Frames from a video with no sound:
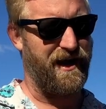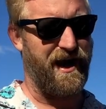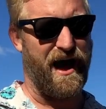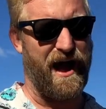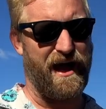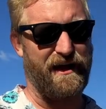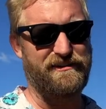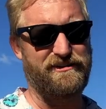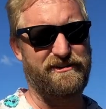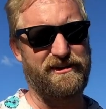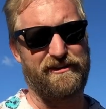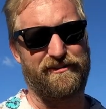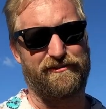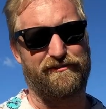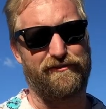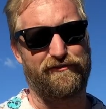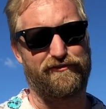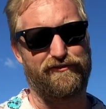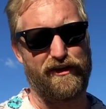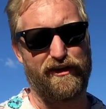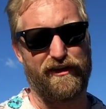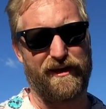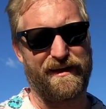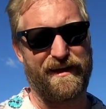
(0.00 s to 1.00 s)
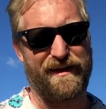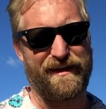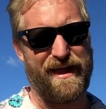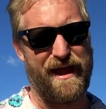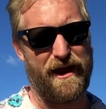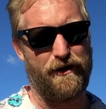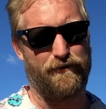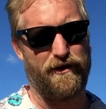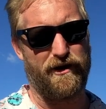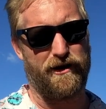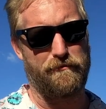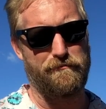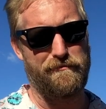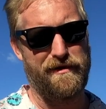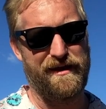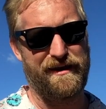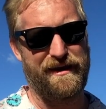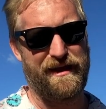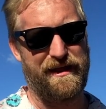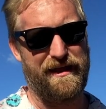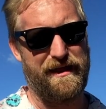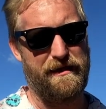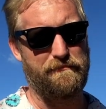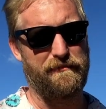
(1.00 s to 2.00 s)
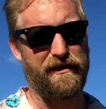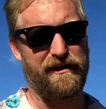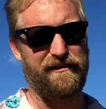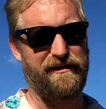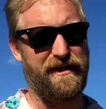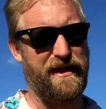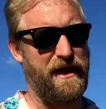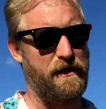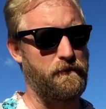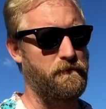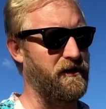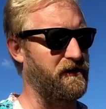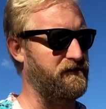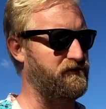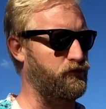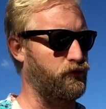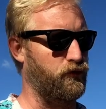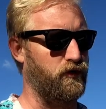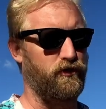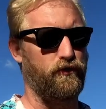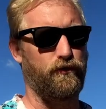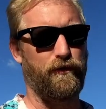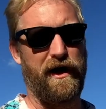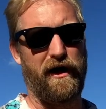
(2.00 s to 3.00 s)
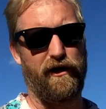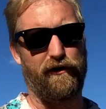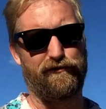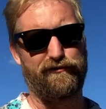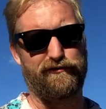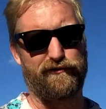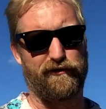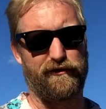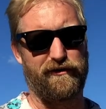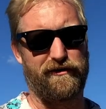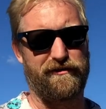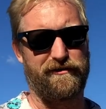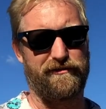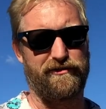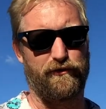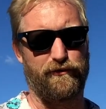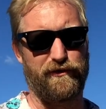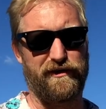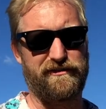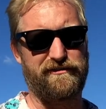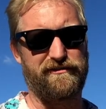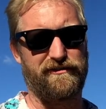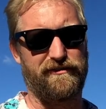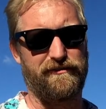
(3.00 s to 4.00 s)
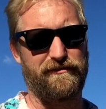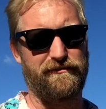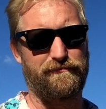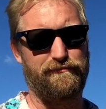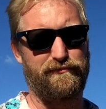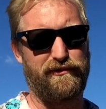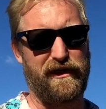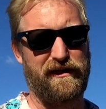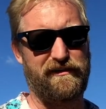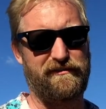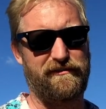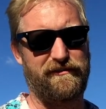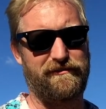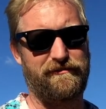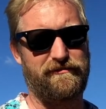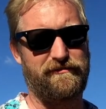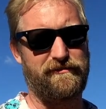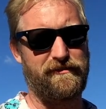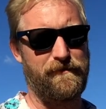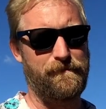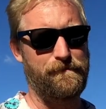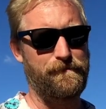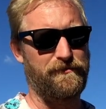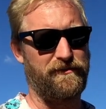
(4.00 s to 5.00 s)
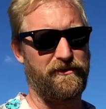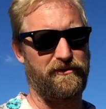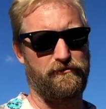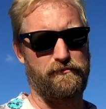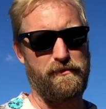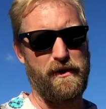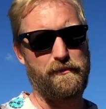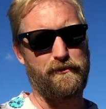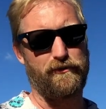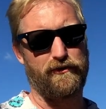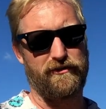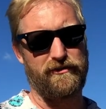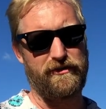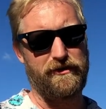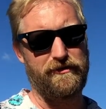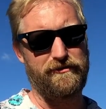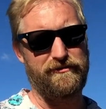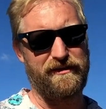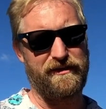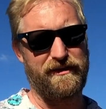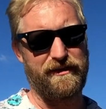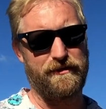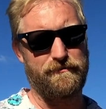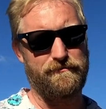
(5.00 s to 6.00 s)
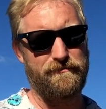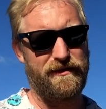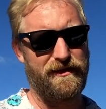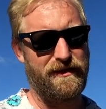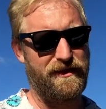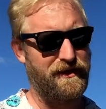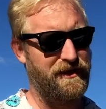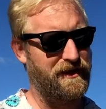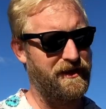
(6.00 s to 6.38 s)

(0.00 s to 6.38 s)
I just feel like I can't recommend it. It must work well for the rental places, because people are using them.